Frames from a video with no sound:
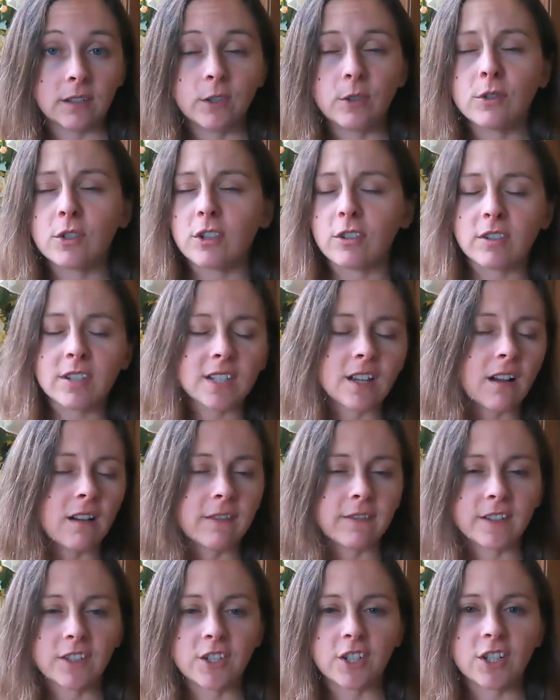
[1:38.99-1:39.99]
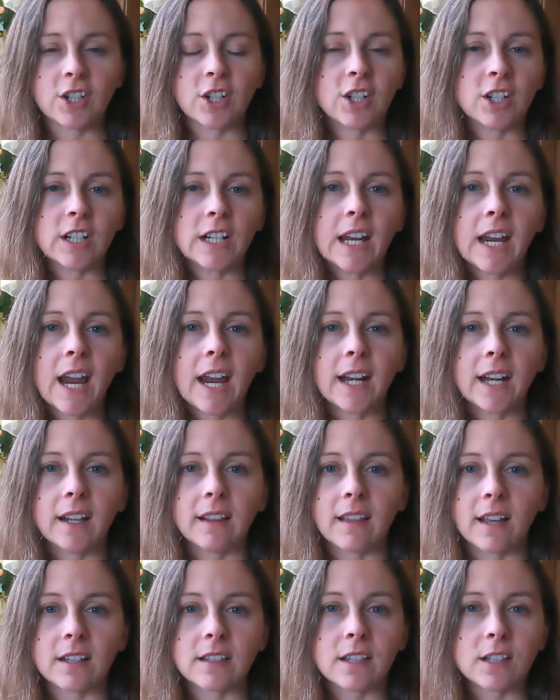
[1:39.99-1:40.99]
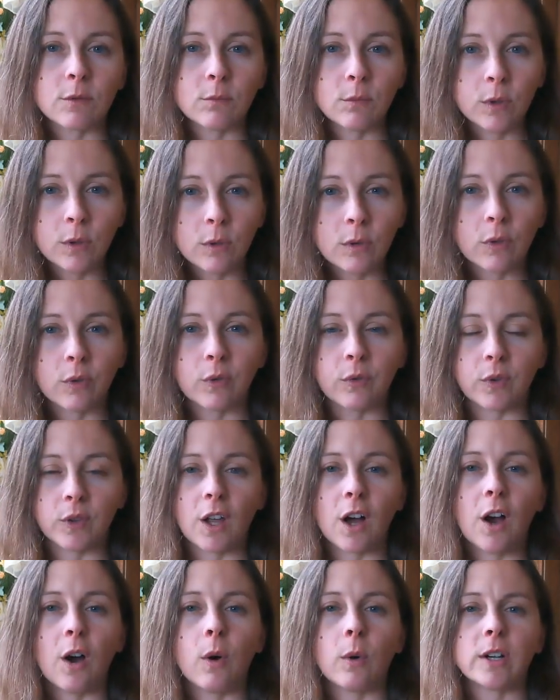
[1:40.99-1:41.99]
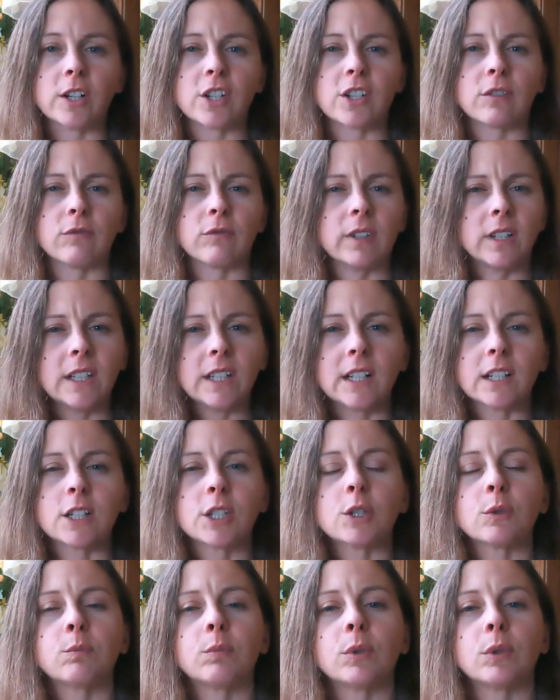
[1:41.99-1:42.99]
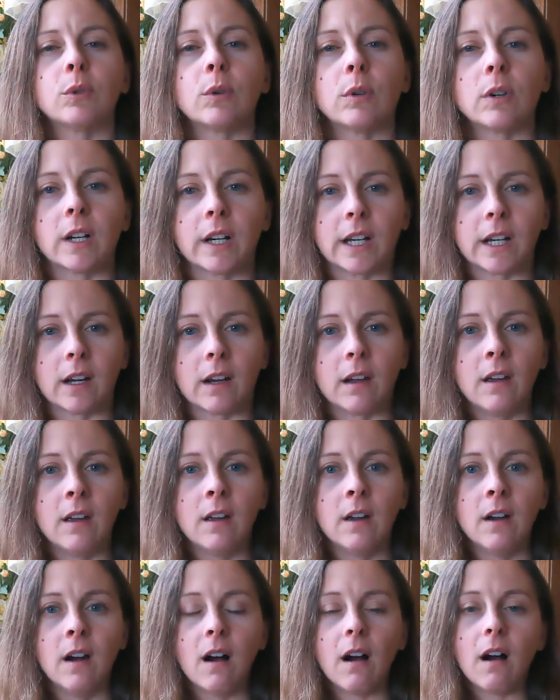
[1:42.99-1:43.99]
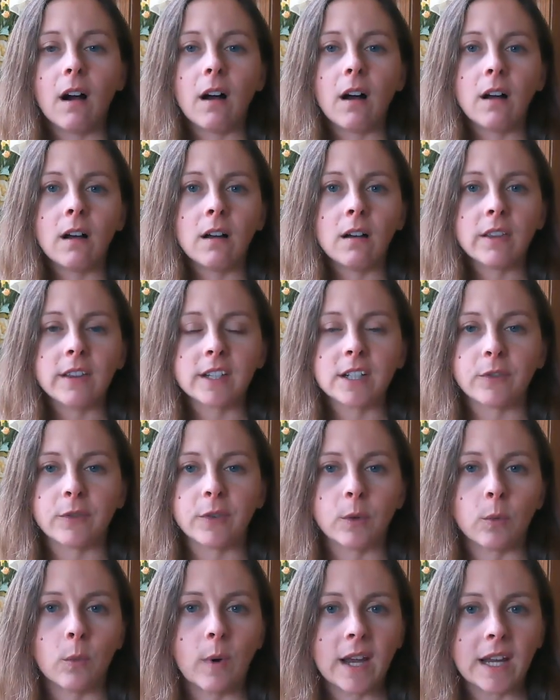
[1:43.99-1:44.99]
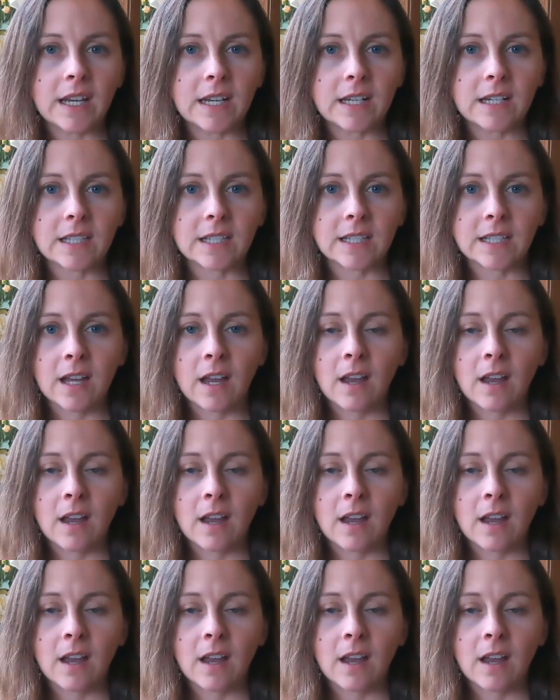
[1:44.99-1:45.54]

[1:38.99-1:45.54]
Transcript: Lose yourself in just creating that smooth flow and just really exploring all the different ways.